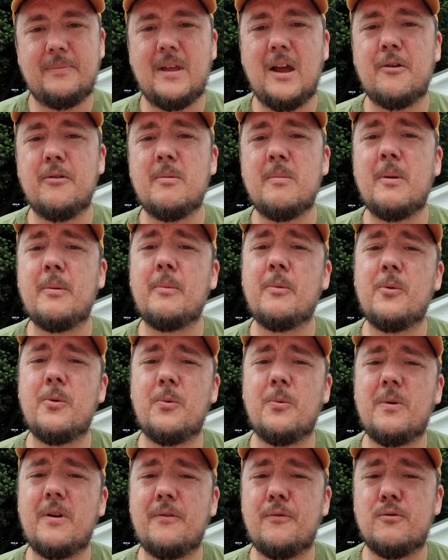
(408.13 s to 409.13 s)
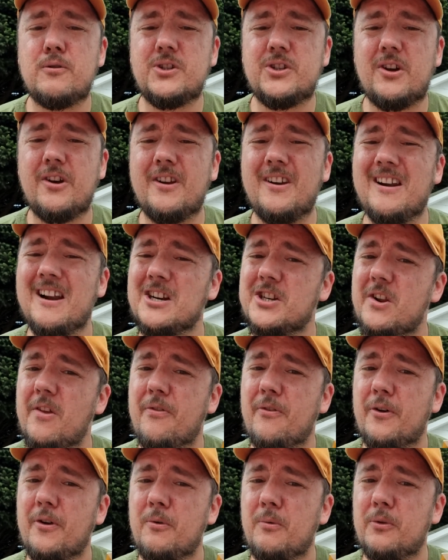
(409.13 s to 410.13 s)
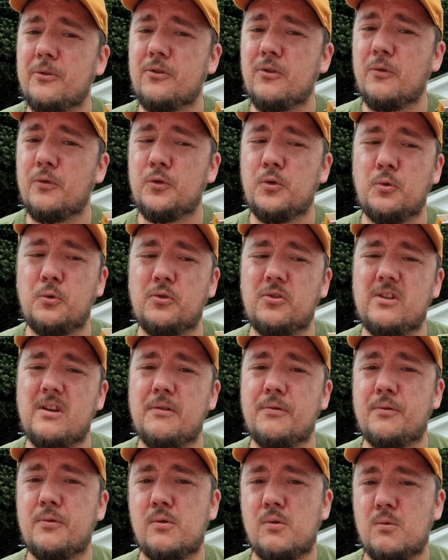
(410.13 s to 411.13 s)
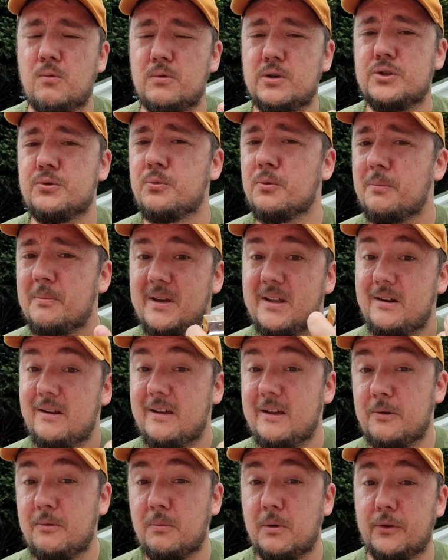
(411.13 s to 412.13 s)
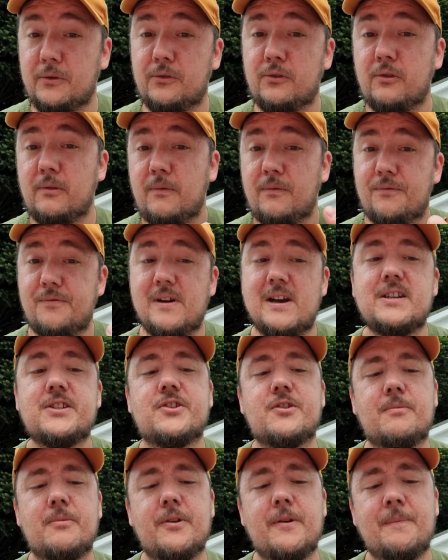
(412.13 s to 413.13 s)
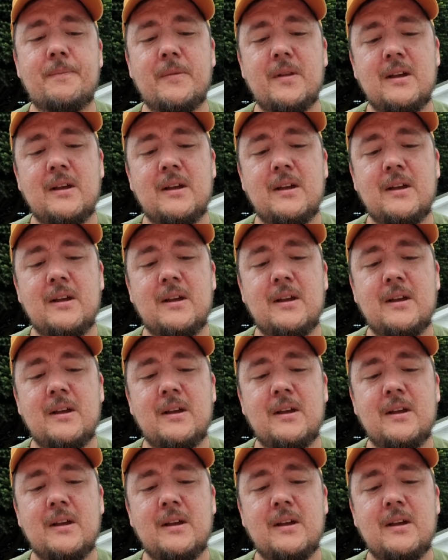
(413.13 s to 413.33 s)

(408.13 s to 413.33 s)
I remember when I first got it, I actually thought it was too stiff, which would mean it was faster, but